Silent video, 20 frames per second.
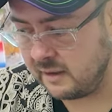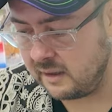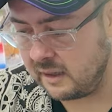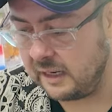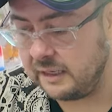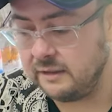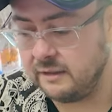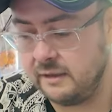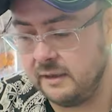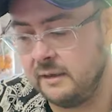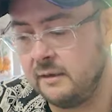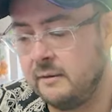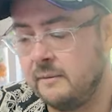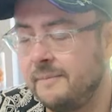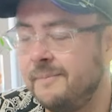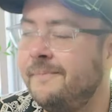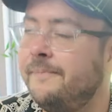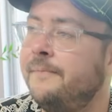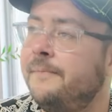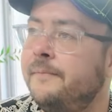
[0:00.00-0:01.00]
I think
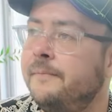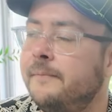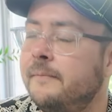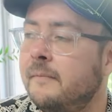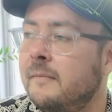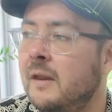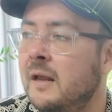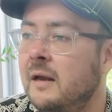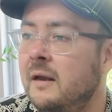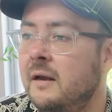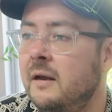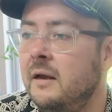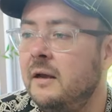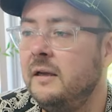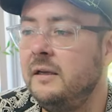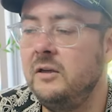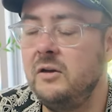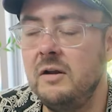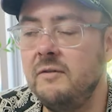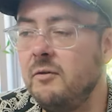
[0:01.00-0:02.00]

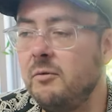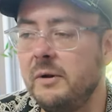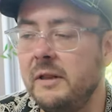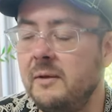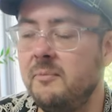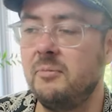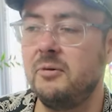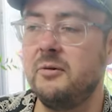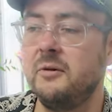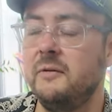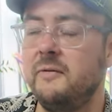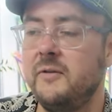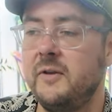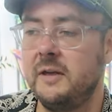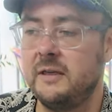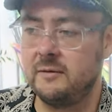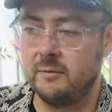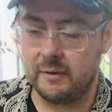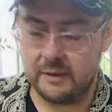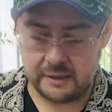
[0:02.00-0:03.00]
you never really prove
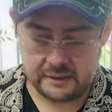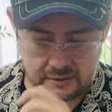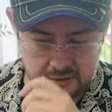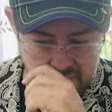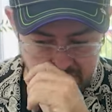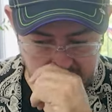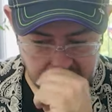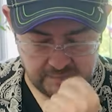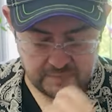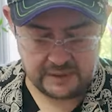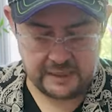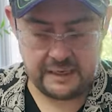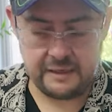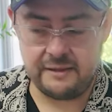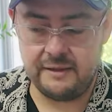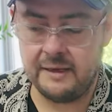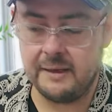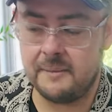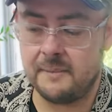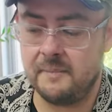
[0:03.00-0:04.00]
things with history, but I
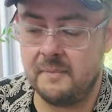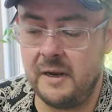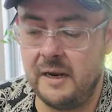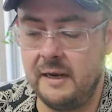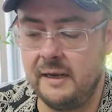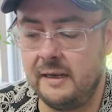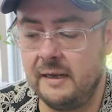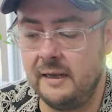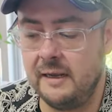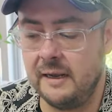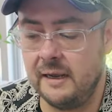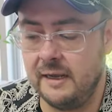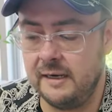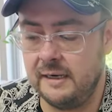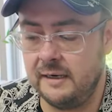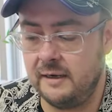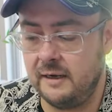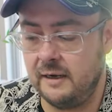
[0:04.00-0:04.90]
think making an,